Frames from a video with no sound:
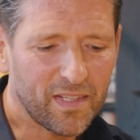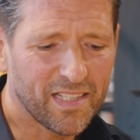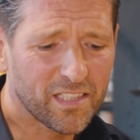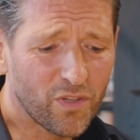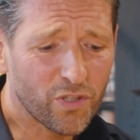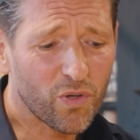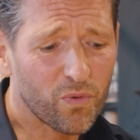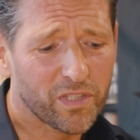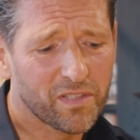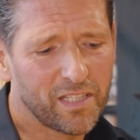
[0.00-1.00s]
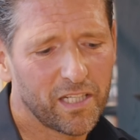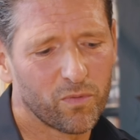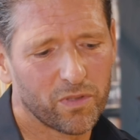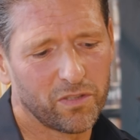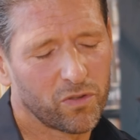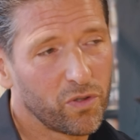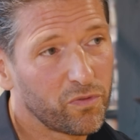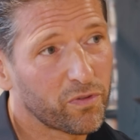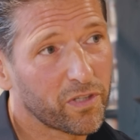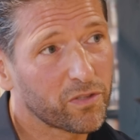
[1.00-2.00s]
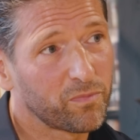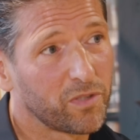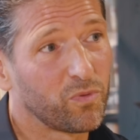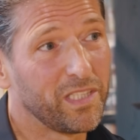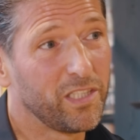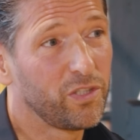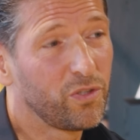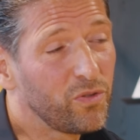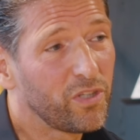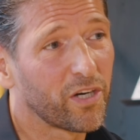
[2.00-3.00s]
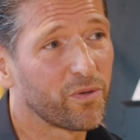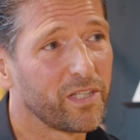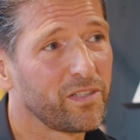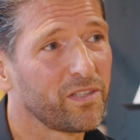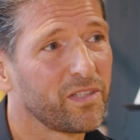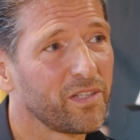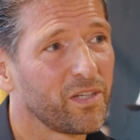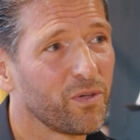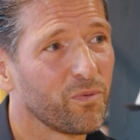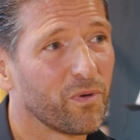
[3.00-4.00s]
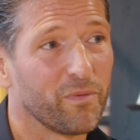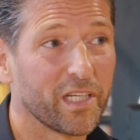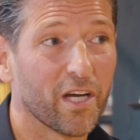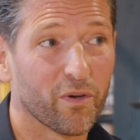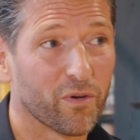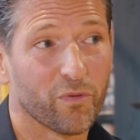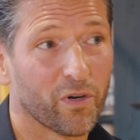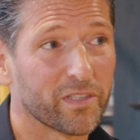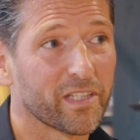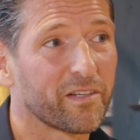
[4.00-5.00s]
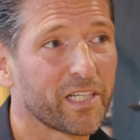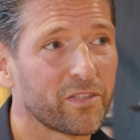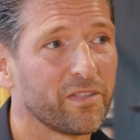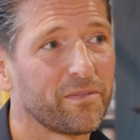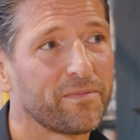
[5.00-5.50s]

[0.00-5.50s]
it's not always clear what is good for us, but we do know it when we go a wrong direction.